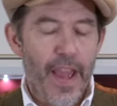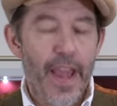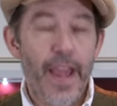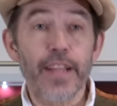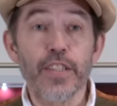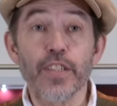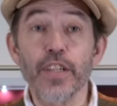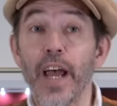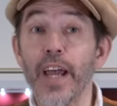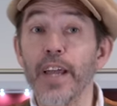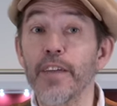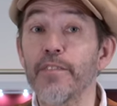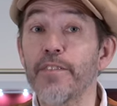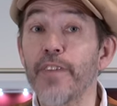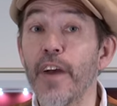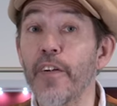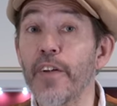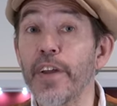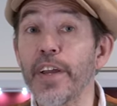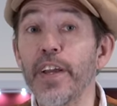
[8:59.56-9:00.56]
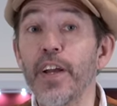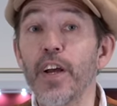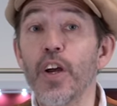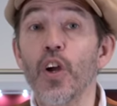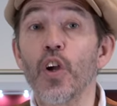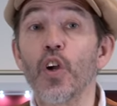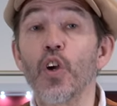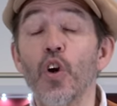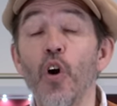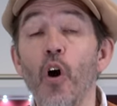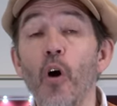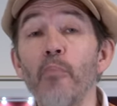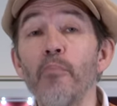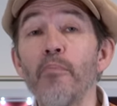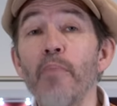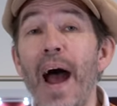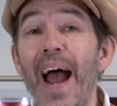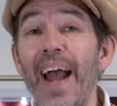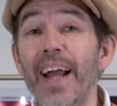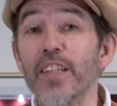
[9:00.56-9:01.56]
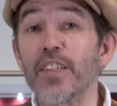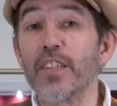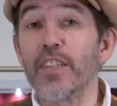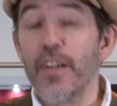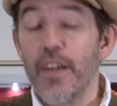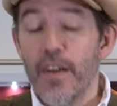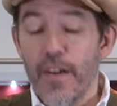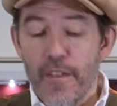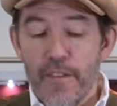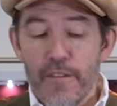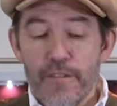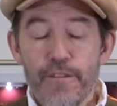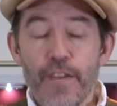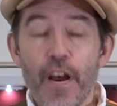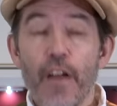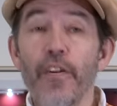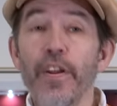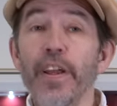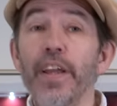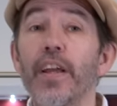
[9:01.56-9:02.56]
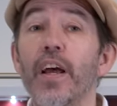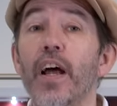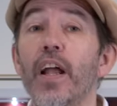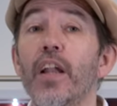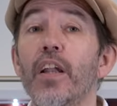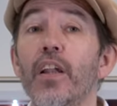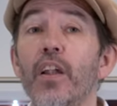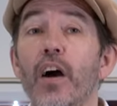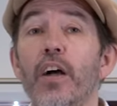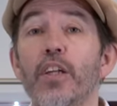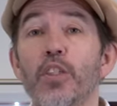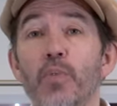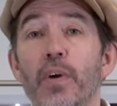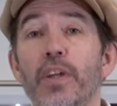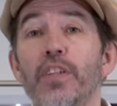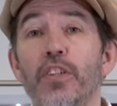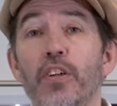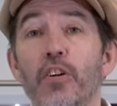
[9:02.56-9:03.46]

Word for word: It's a very compact, very lightweight